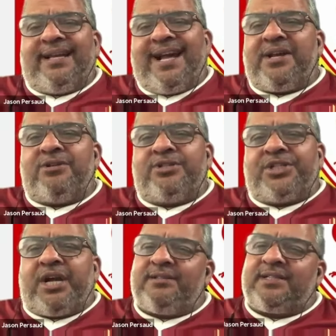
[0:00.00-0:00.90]
a good
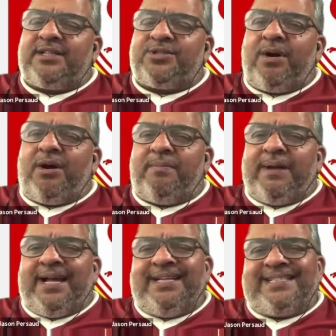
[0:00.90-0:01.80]
chance as well,
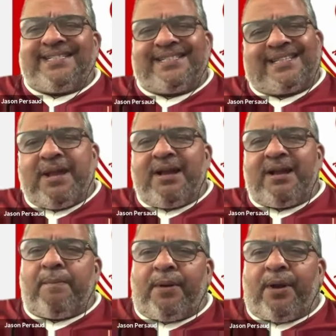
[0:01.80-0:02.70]
man. Just a bit
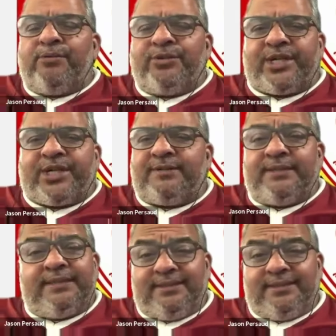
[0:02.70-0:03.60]
of composure.
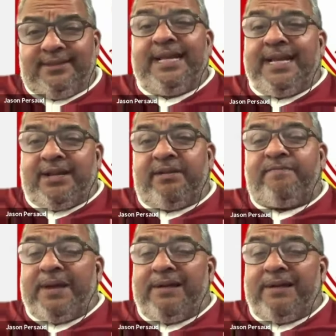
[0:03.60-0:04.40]
He could have